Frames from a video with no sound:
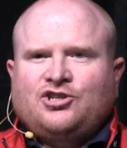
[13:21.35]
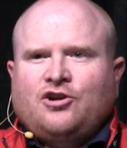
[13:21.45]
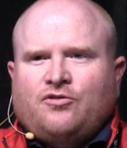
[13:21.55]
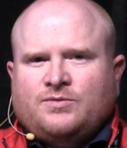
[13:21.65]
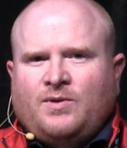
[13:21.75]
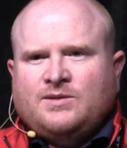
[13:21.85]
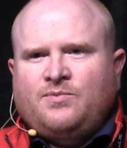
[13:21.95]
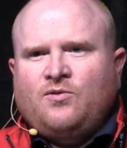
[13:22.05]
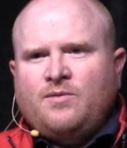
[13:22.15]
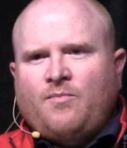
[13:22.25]
a shared
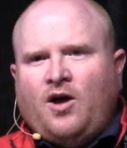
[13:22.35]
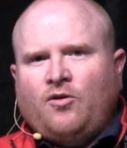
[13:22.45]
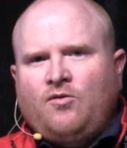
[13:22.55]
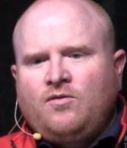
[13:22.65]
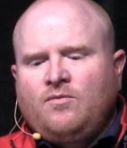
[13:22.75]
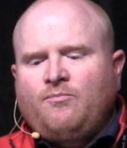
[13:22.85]
responsibility model.